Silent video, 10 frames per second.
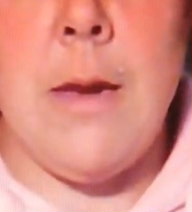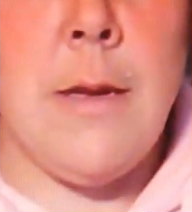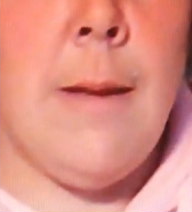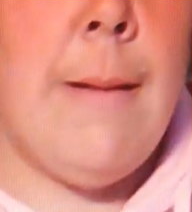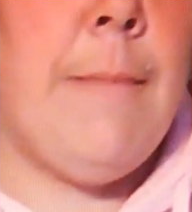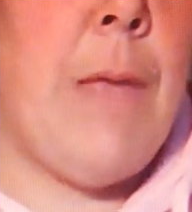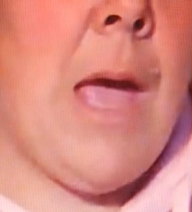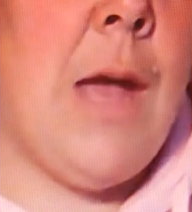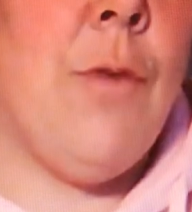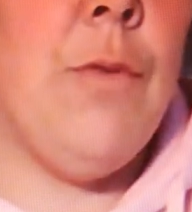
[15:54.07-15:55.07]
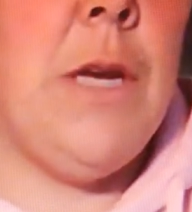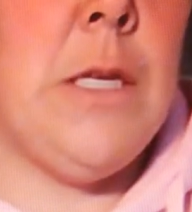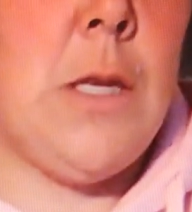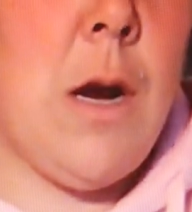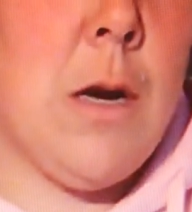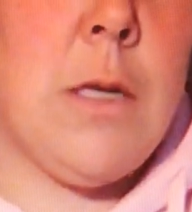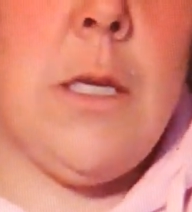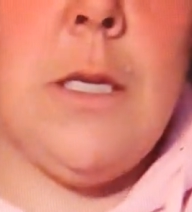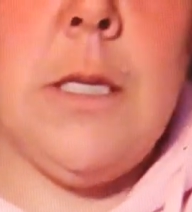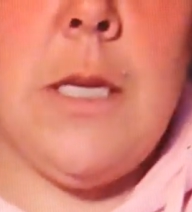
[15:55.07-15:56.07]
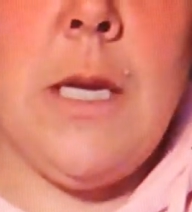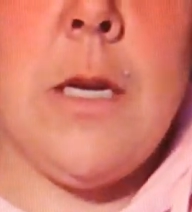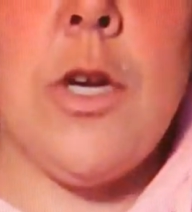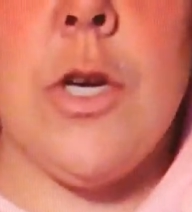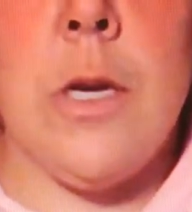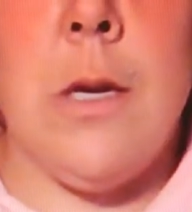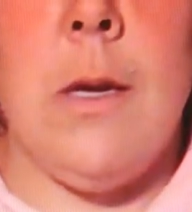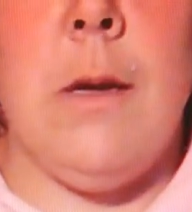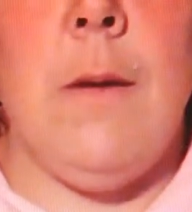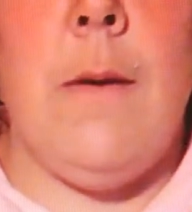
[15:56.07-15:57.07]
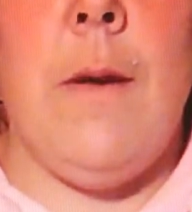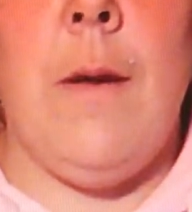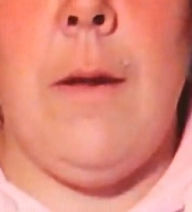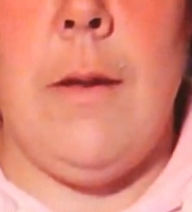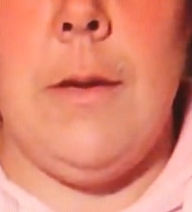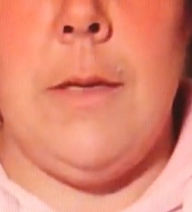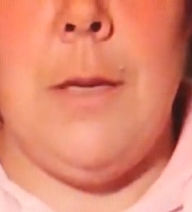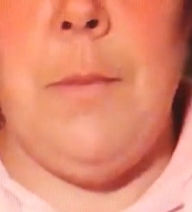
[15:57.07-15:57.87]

and restart to stitch to bead.